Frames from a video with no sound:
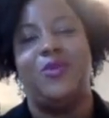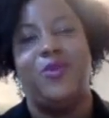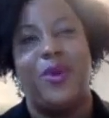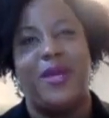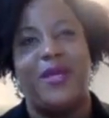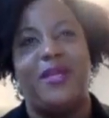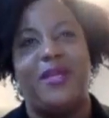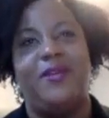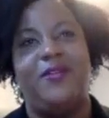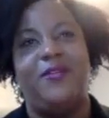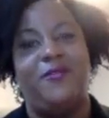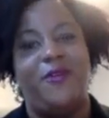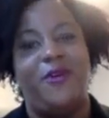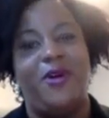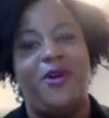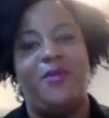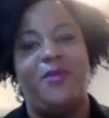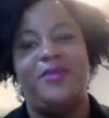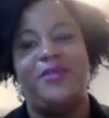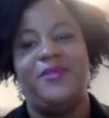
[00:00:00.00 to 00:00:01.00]
20
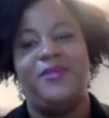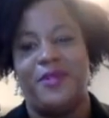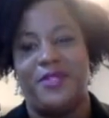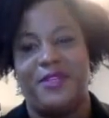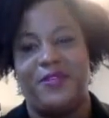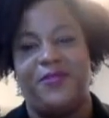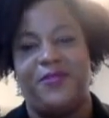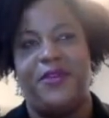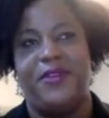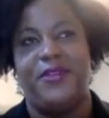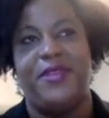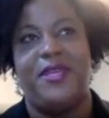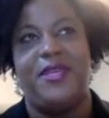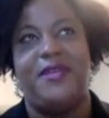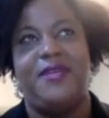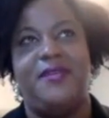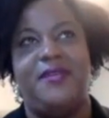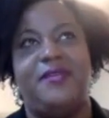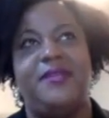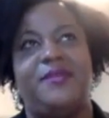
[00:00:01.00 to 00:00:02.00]
forms for different
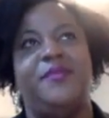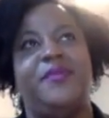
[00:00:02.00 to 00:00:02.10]
things.